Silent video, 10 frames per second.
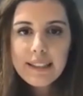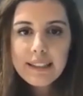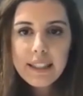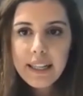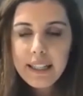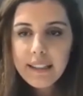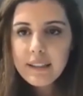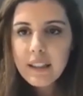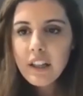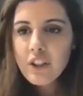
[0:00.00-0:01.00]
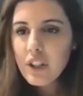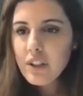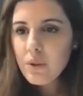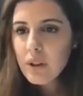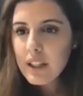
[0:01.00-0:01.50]
case just
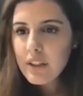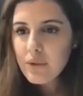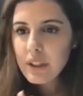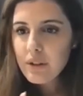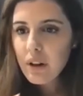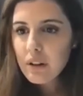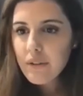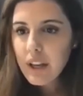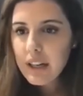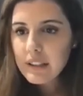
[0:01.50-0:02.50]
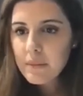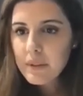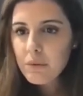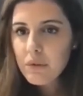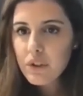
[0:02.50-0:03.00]
to illustrate all of the items
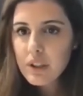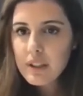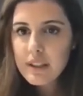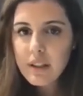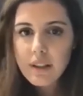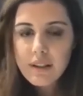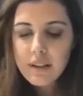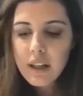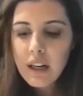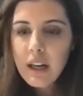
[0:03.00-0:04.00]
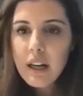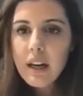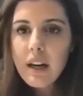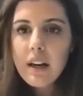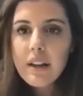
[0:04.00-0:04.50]
that we've just discussed.
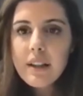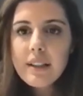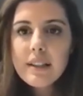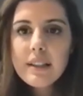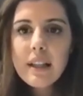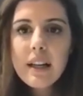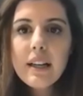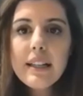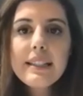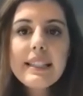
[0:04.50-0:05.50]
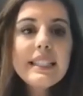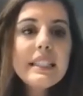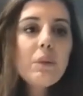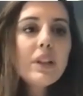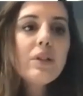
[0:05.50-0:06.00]
This is a
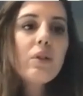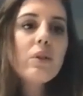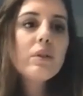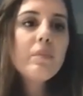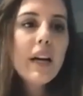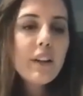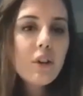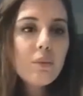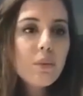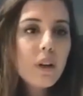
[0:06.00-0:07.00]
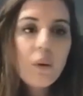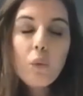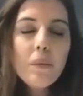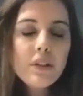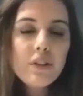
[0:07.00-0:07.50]
61-year-old
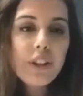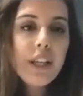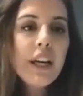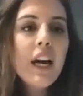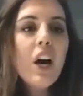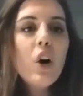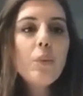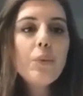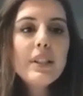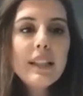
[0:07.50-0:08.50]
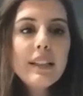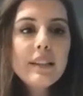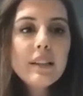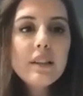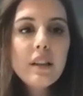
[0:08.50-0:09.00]
woman, who
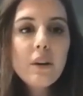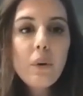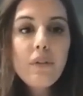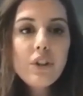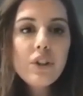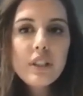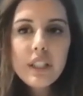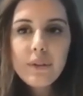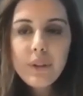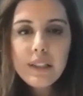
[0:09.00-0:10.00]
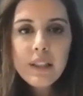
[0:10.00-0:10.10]
presented with vision decrease